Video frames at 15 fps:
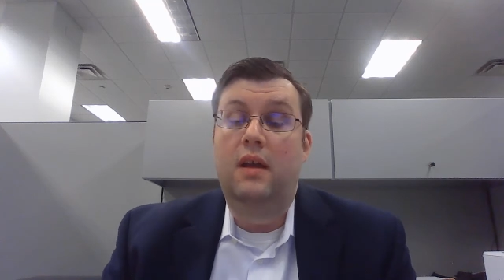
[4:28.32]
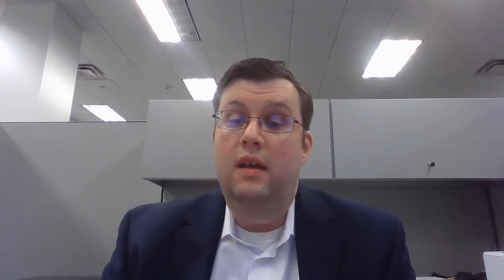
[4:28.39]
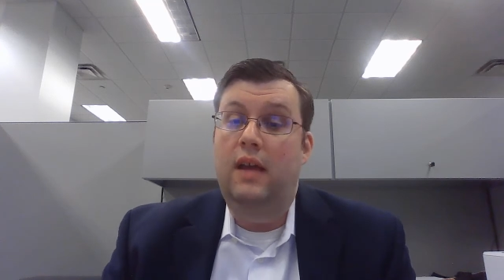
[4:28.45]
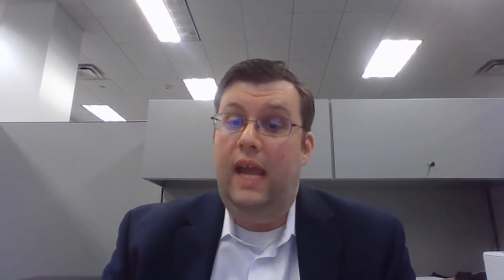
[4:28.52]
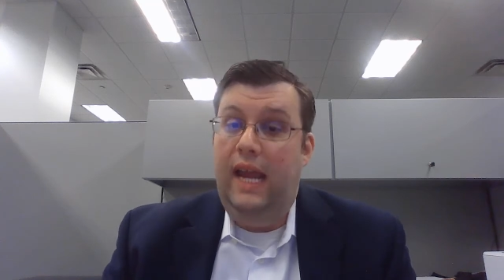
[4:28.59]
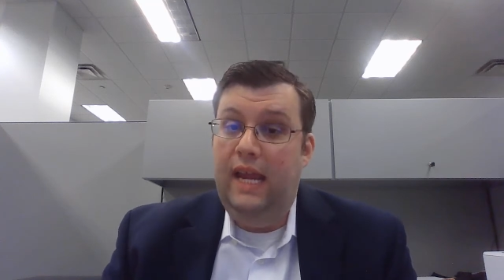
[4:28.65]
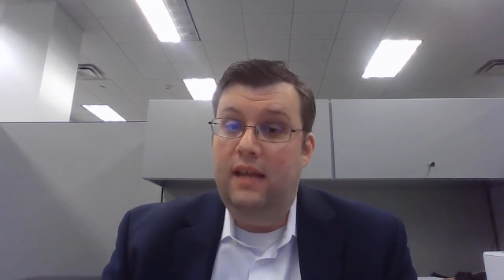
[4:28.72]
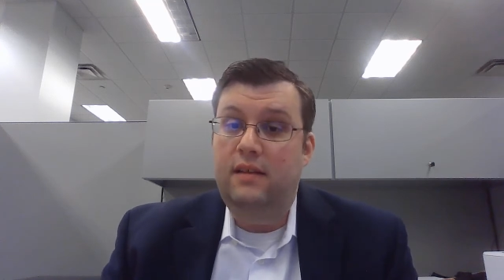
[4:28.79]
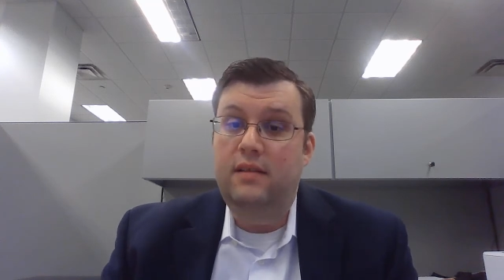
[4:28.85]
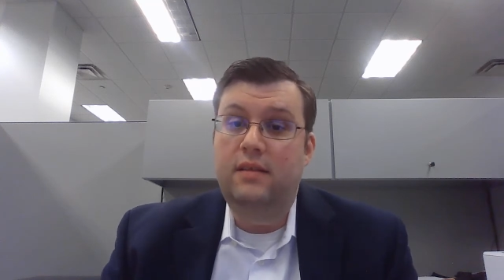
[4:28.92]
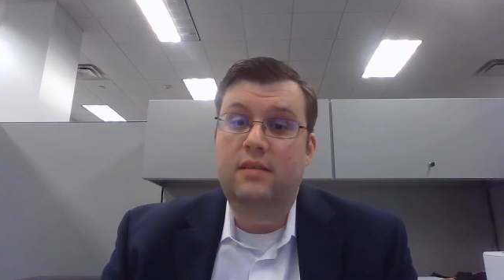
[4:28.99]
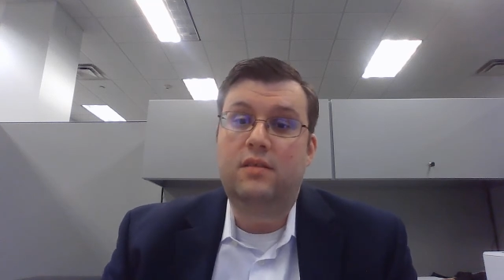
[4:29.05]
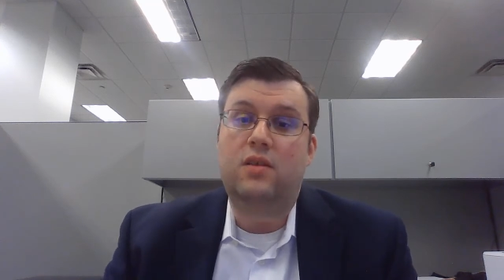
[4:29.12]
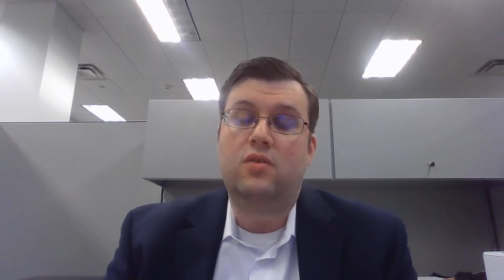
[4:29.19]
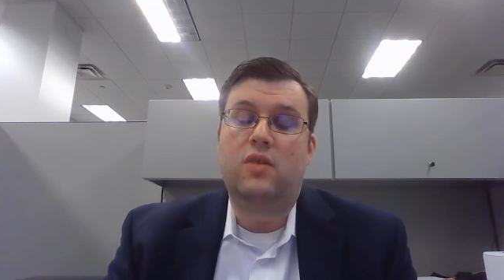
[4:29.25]
and
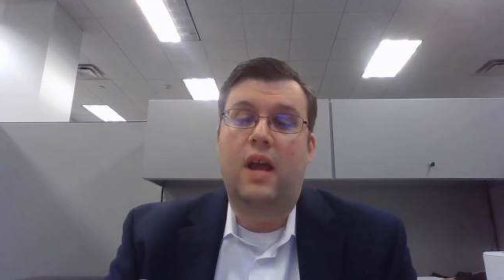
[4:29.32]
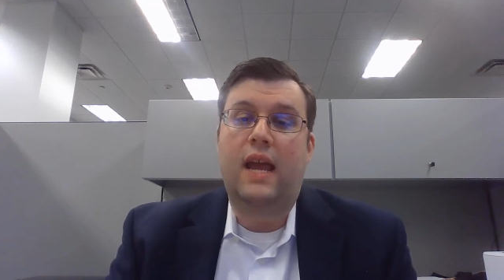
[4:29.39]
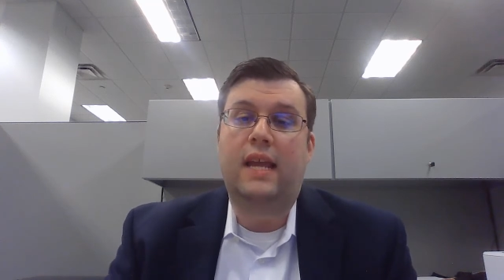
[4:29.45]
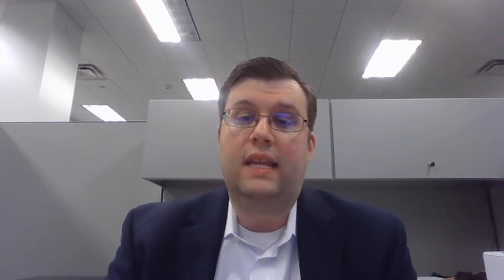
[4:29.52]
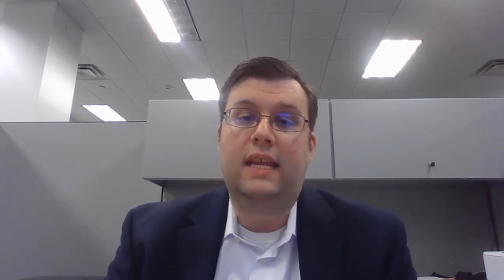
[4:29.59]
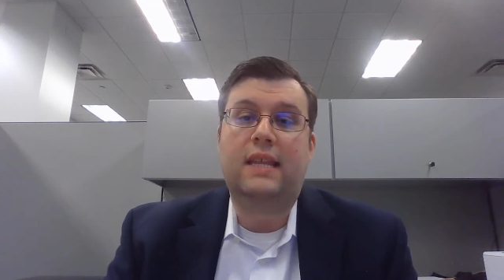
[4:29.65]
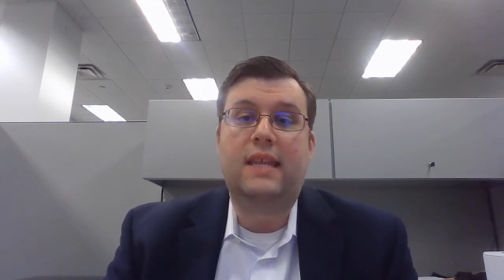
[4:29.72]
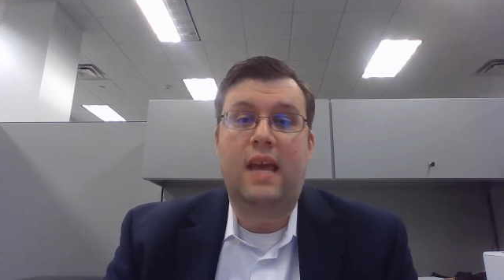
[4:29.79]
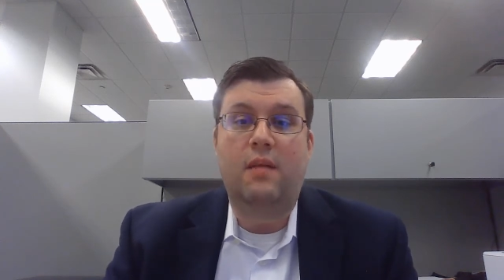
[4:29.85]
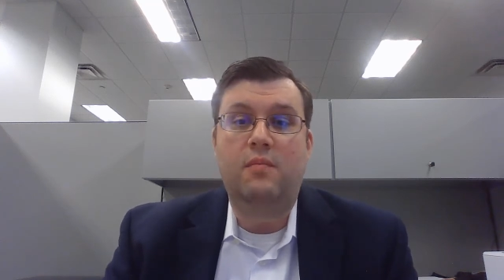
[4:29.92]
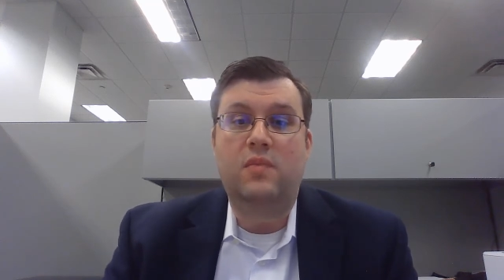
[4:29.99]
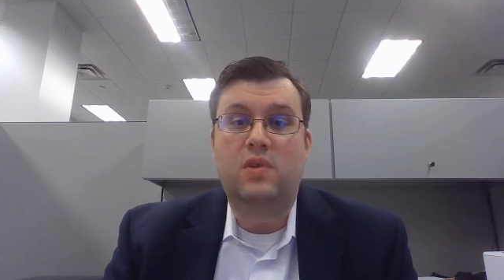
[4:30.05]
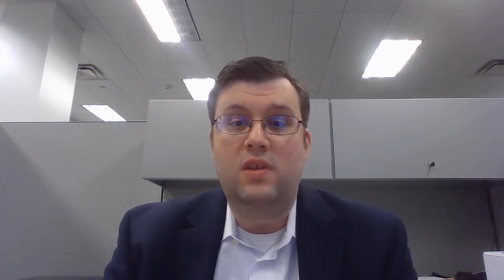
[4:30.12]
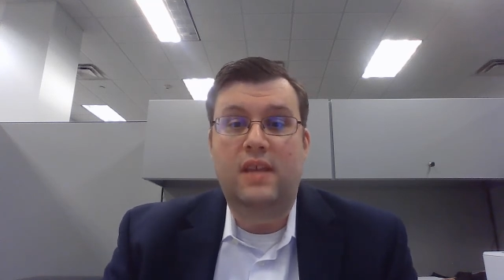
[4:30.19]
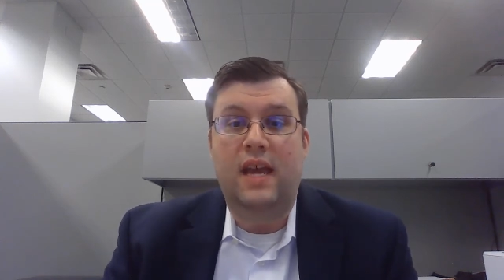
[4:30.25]
to try and get
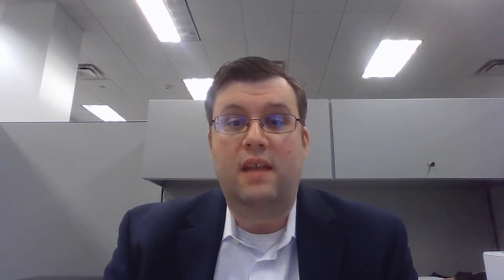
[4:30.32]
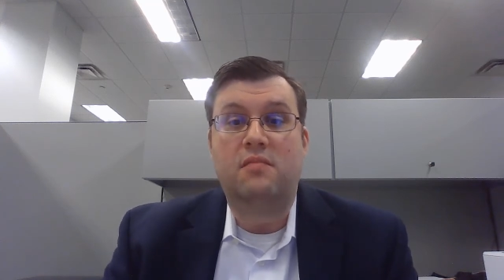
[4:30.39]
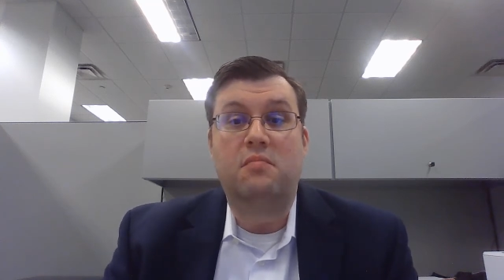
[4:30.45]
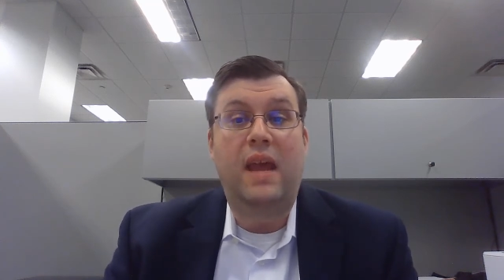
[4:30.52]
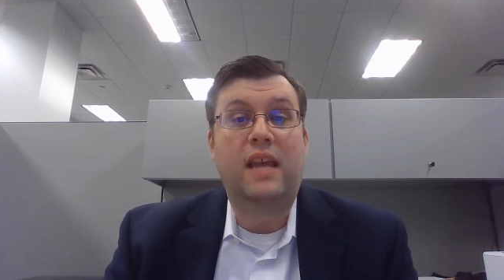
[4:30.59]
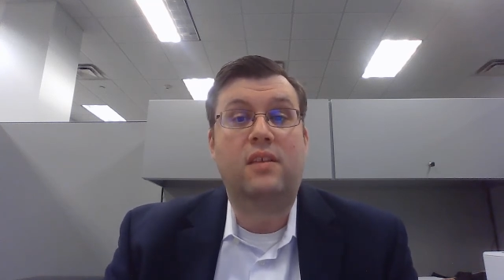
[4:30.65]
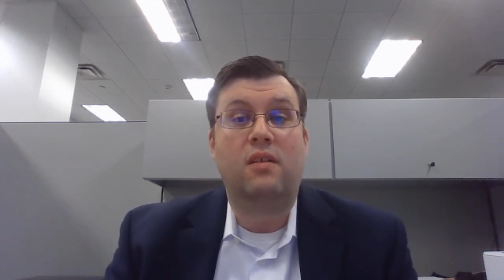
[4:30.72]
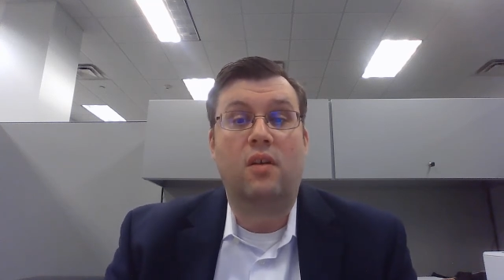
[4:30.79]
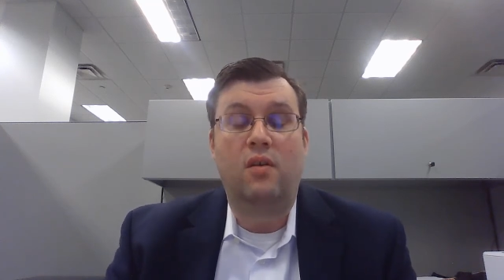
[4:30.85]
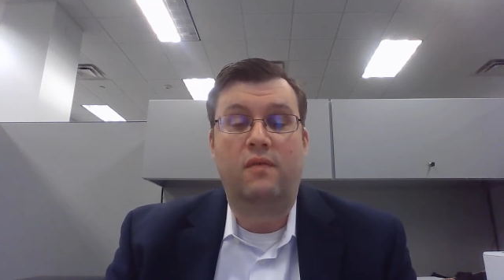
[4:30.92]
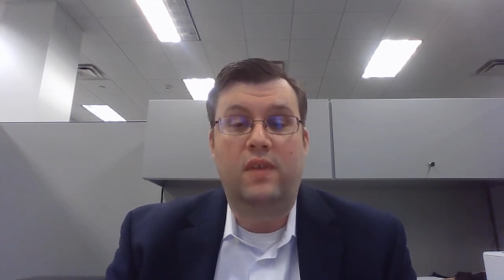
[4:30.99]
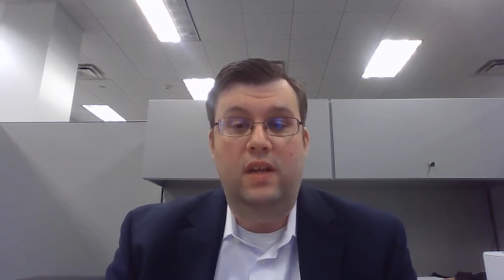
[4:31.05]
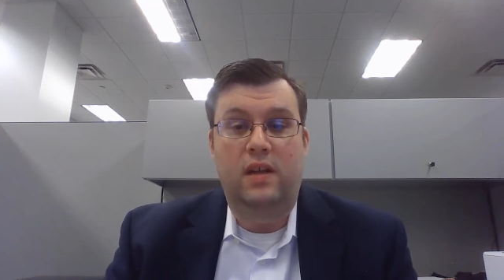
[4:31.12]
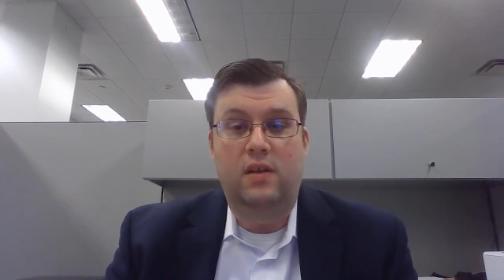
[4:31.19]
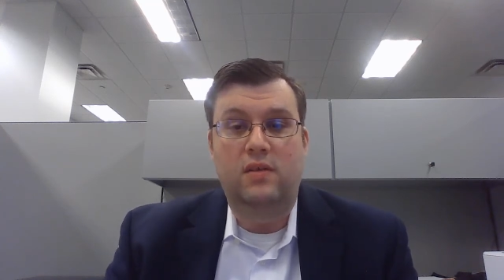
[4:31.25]
them to then make their own
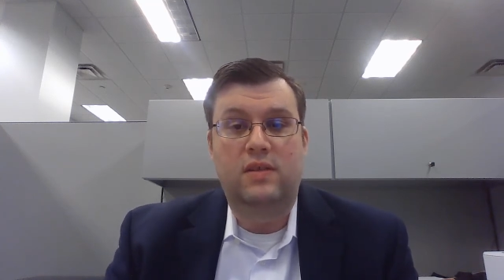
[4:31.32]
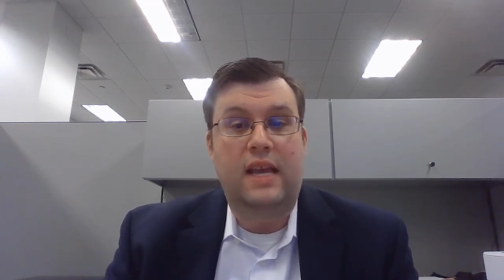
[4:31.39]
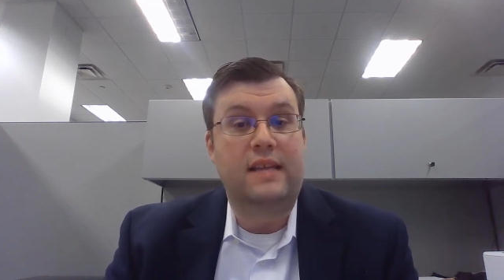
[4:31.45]
videos,